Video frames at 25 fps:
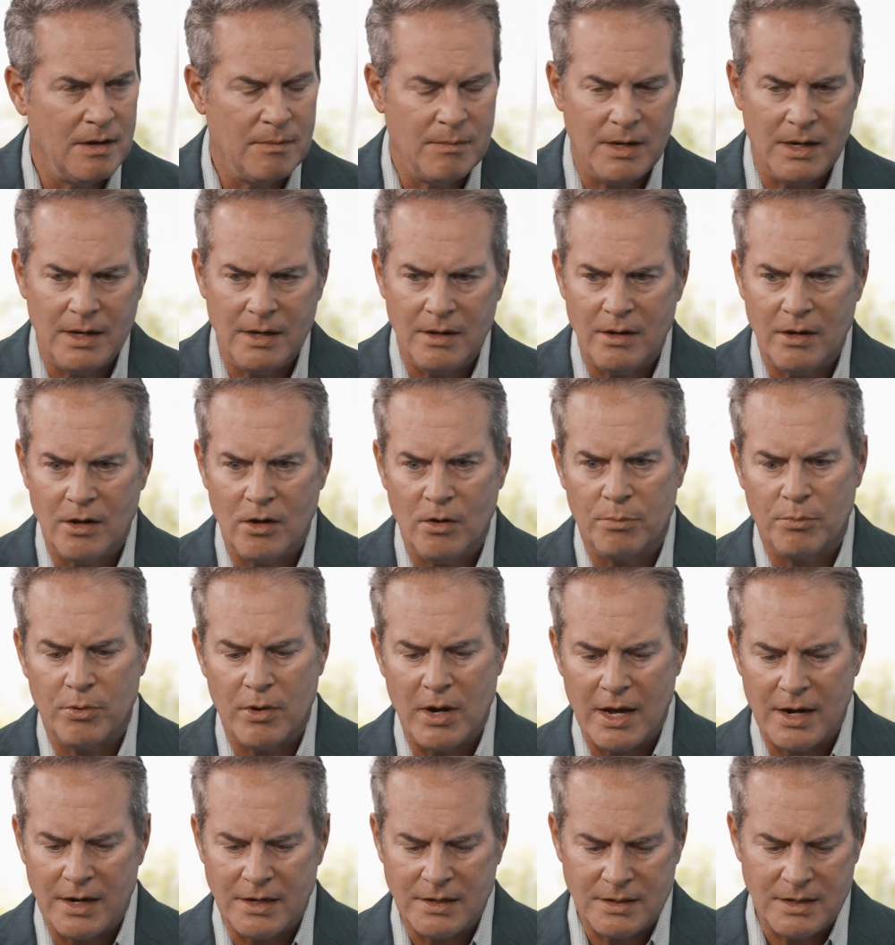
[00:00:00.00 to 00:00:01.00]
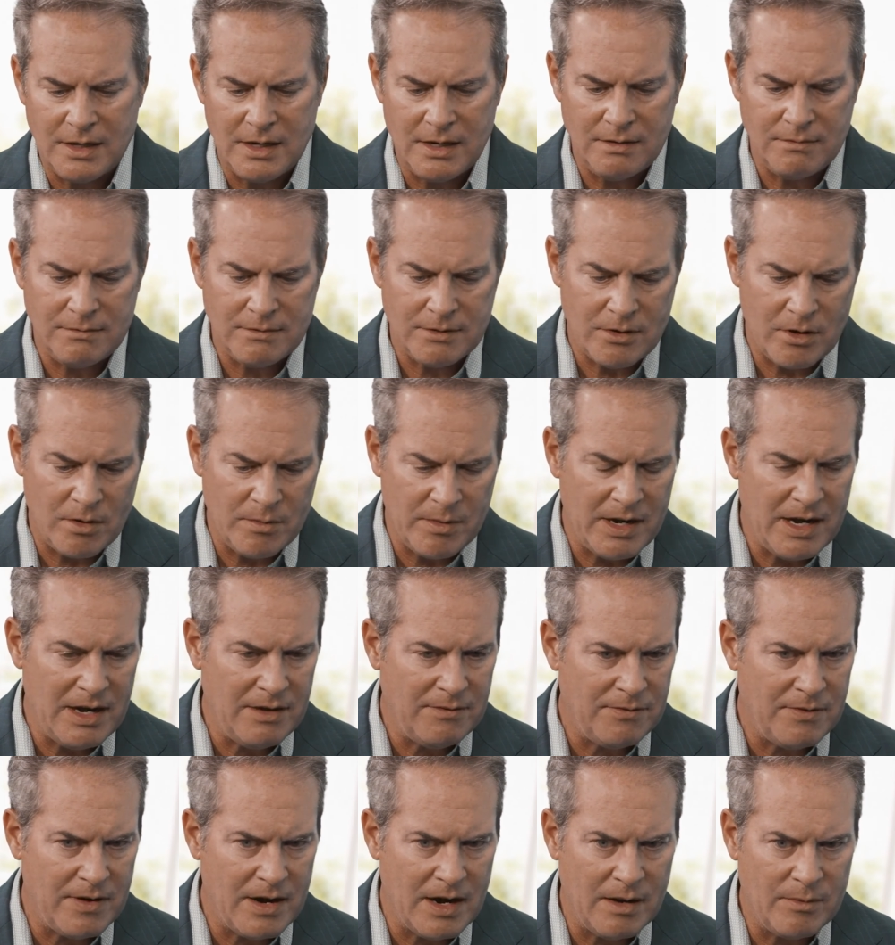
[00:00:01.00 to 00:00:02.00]
I mean, products that
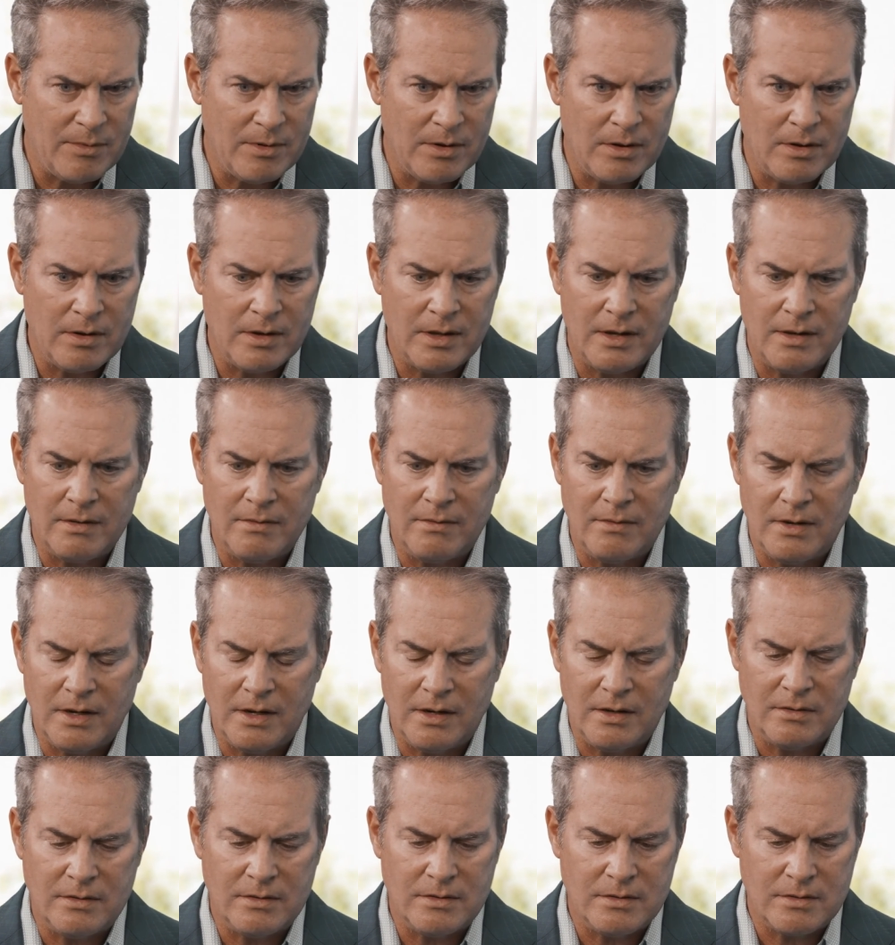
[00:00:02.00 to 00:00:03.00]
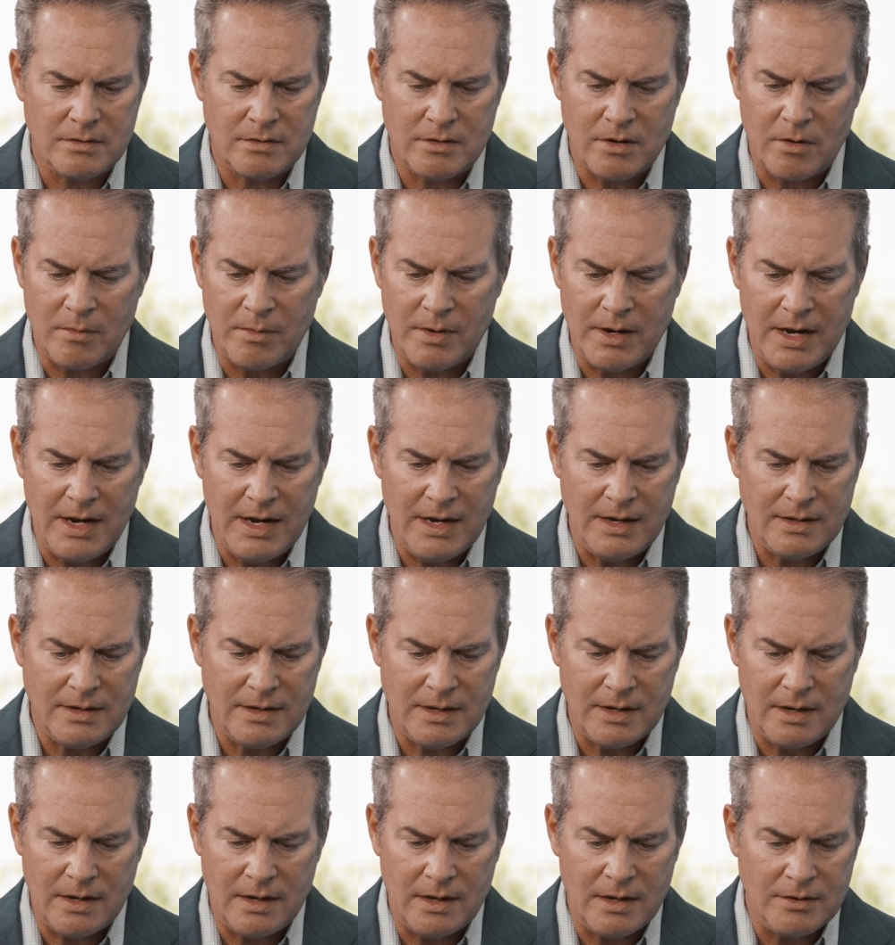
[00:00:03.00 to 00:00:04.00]
terminate fiber, that right. terminate
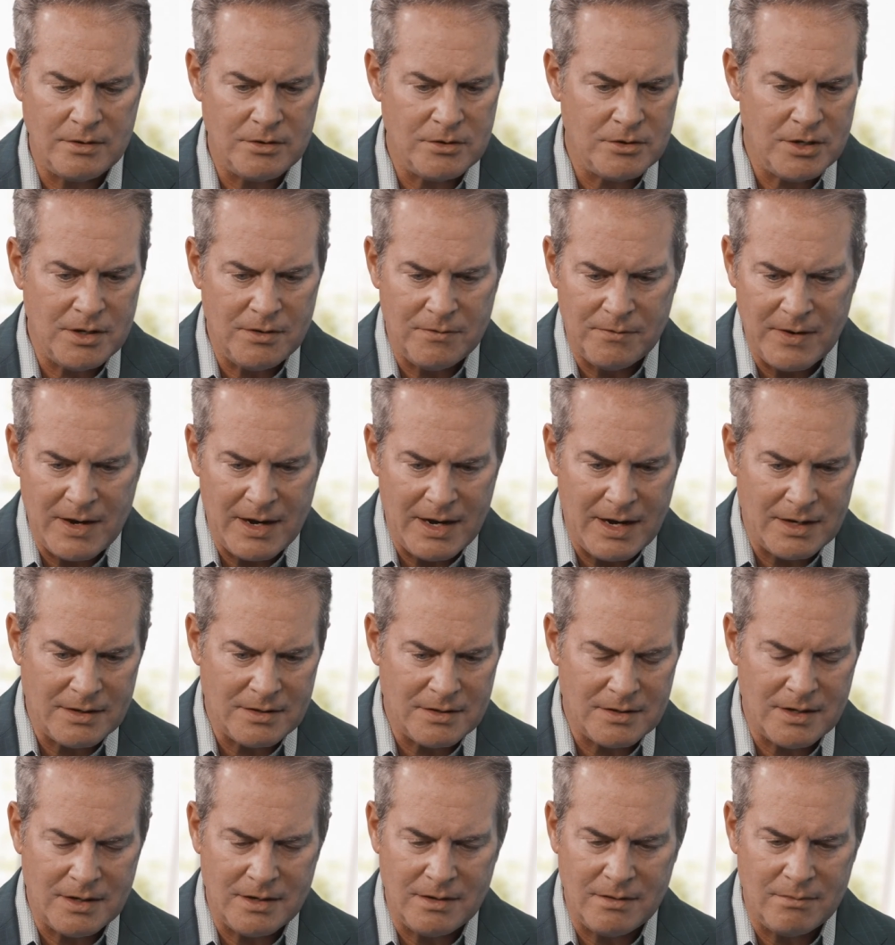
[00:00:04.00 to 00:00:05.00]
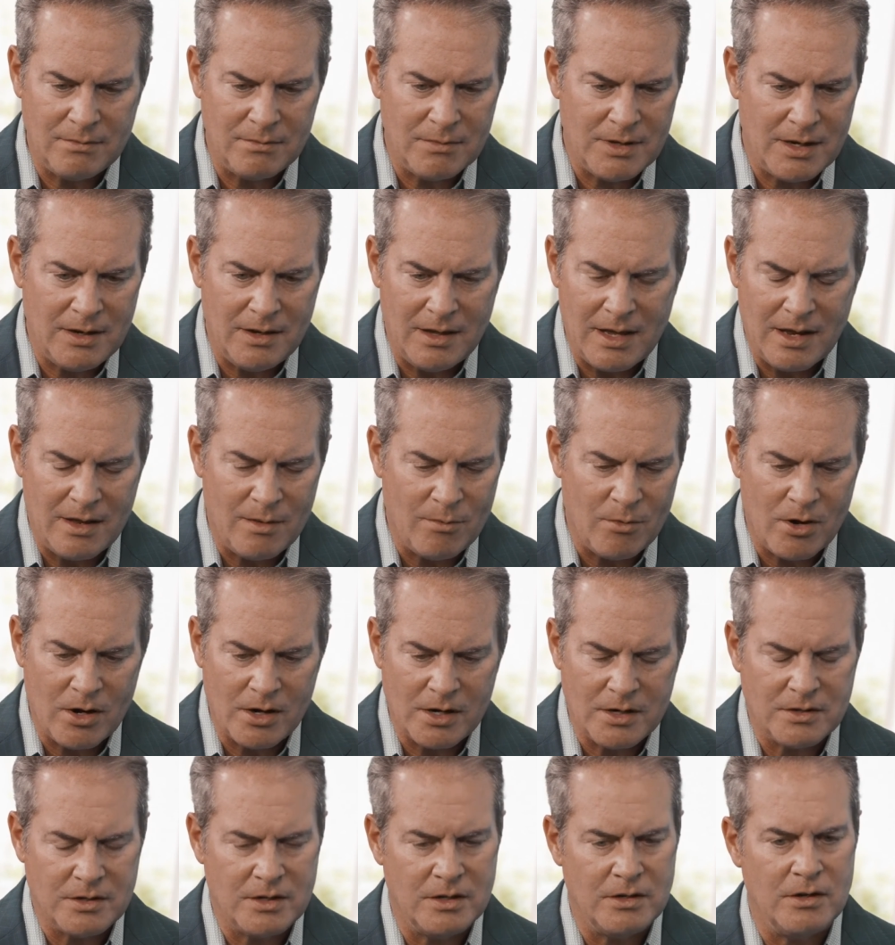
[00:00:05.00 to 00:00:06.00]
GFast in a lot of the
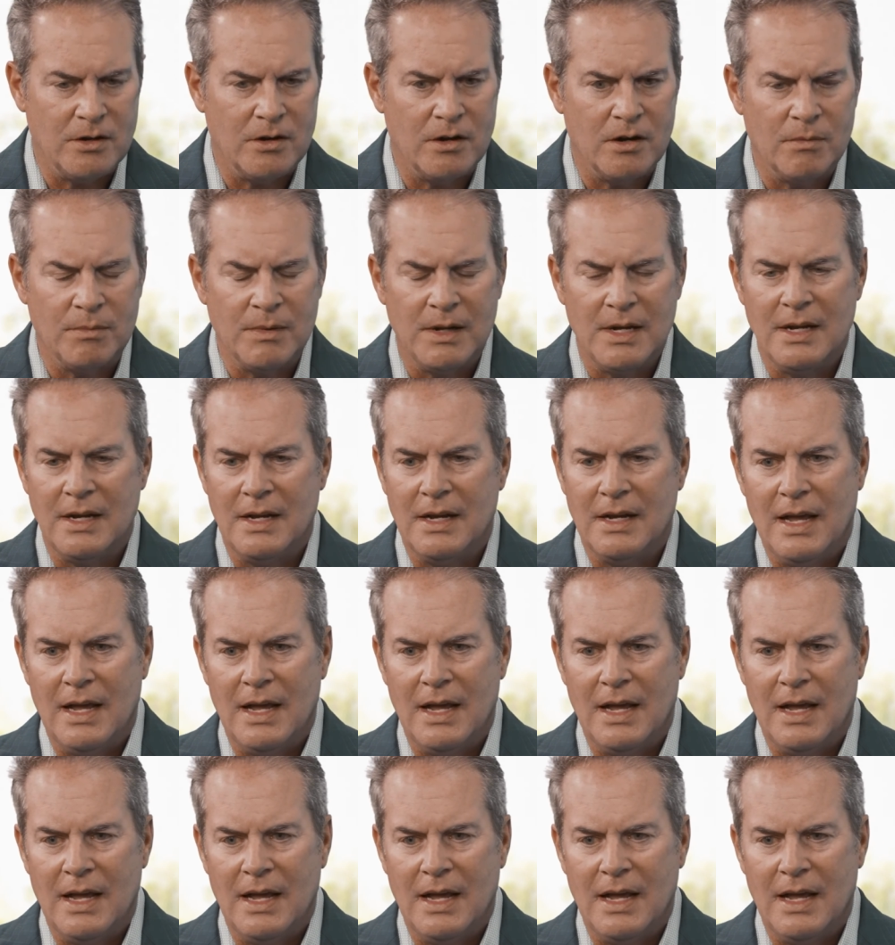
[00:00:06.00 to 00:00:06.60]
markets in Europe.